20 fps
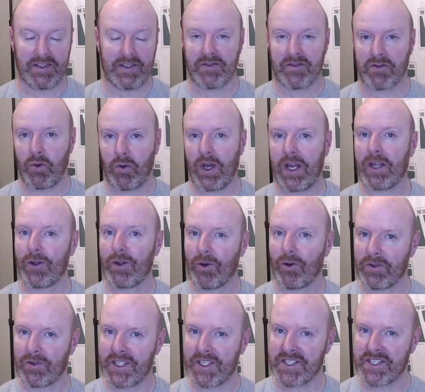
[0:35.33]
Quite a
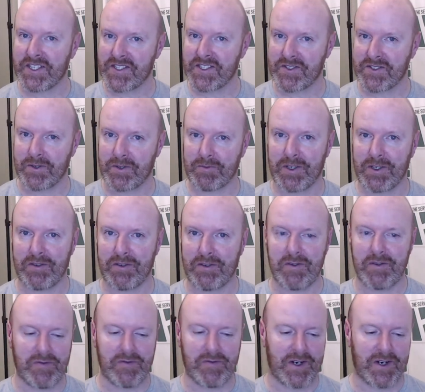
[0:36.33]
long list, so I'm going to
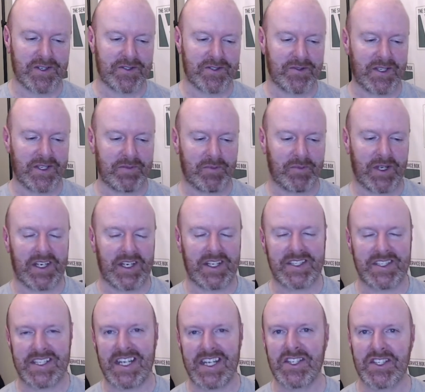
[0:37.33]
refer to it, but
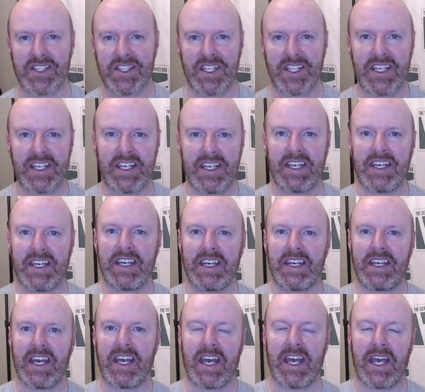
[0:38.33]
essentially,
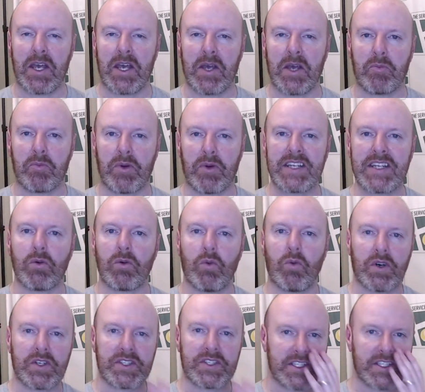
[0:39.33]
Brenda
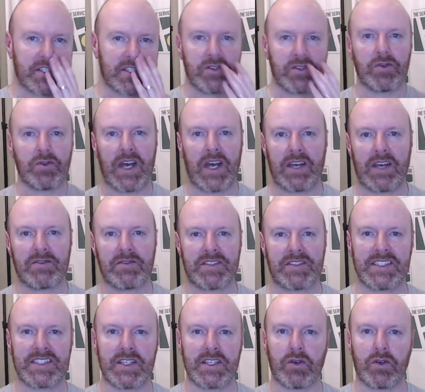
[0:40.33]
wanted to know how to
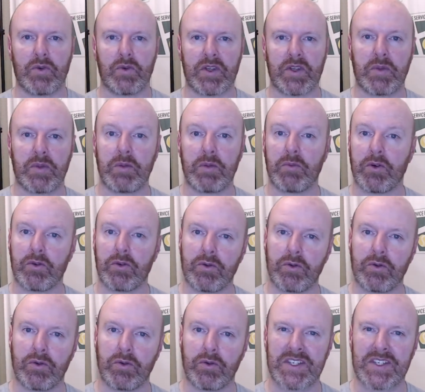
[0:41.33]
deal with people
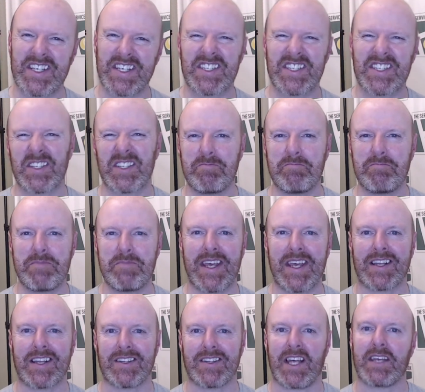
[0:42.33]
who essentially
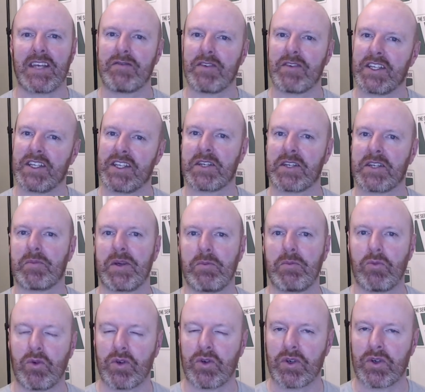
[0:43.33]
make life a little
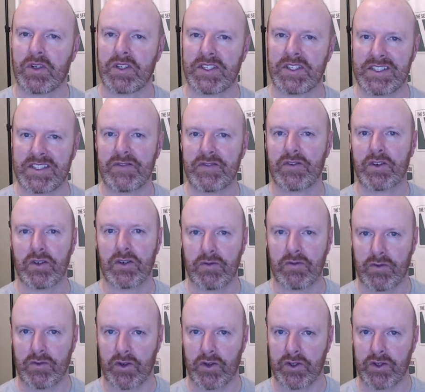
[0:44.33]
bit more
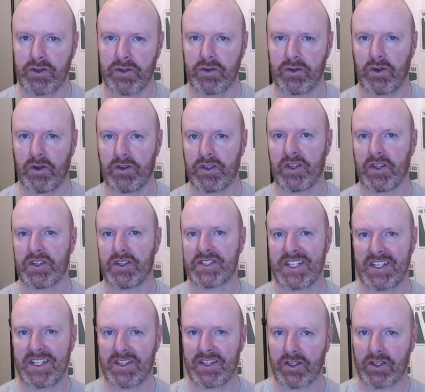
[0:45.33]
difficult for you on the other
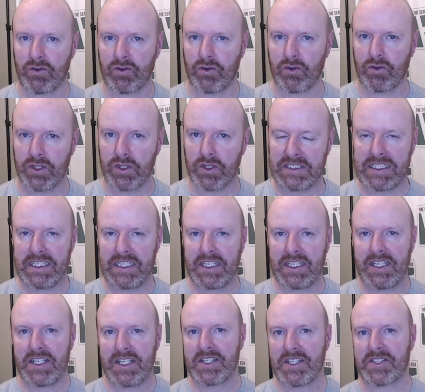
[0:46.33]
side of the court.
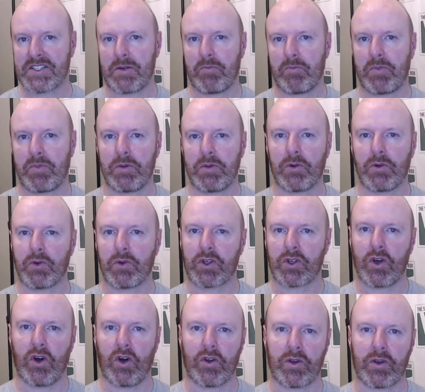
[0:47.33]
Some people would
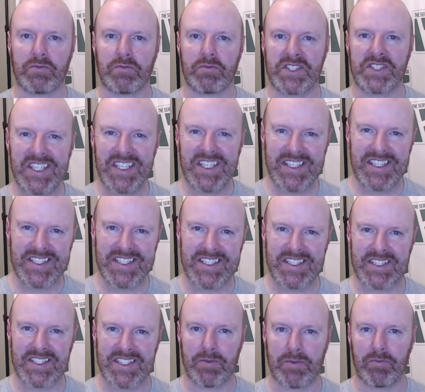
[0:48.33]
call them cheats,
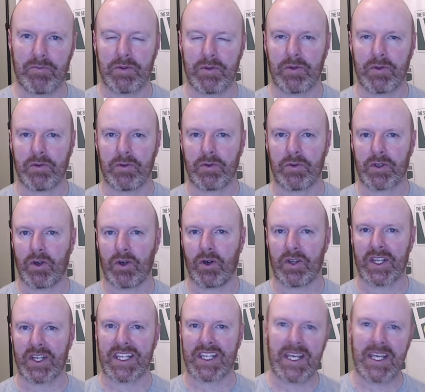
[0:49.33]
some people would
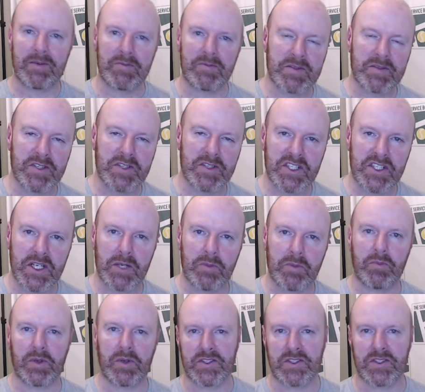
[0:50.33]
call it
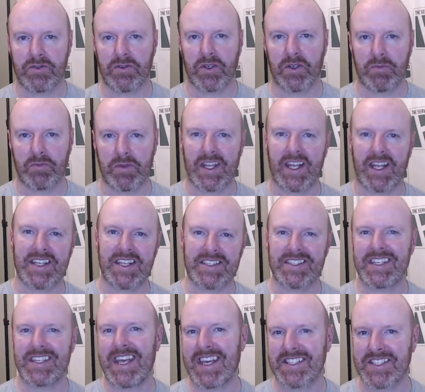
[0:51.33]
gamesmanship and so on, but that's
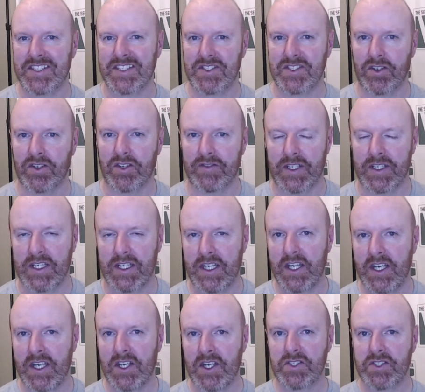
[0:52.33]
the essence of it.
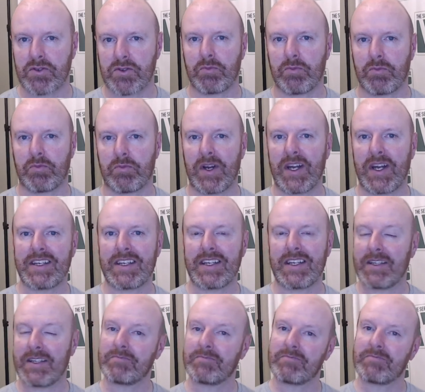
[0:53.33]
So
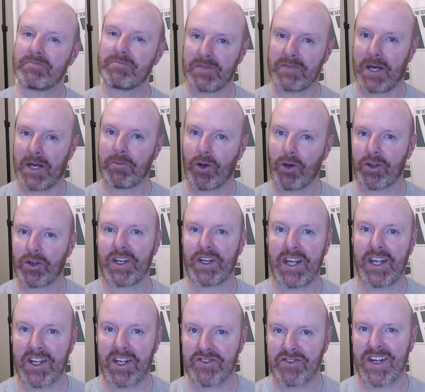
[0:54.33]
Brenda, I'm not going
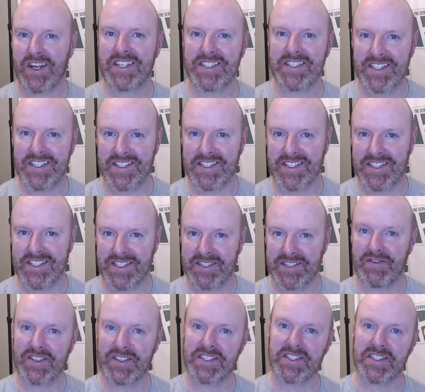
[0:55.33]
to address this as
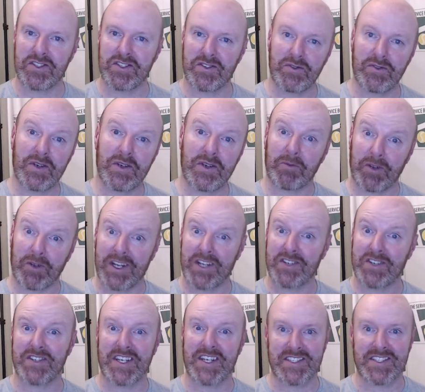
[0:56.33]
if it's to you, I'm going to
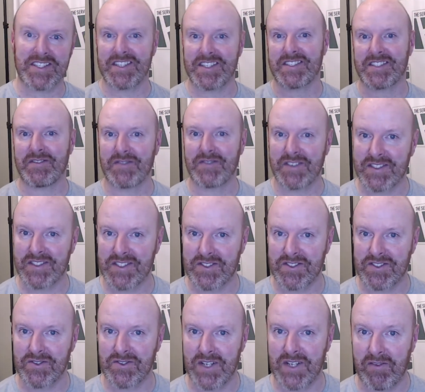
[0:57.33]
address it as if it's
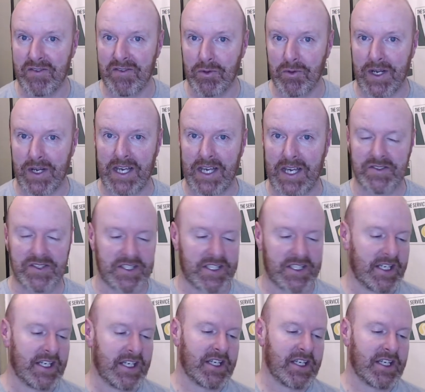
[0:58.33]
to everyone else.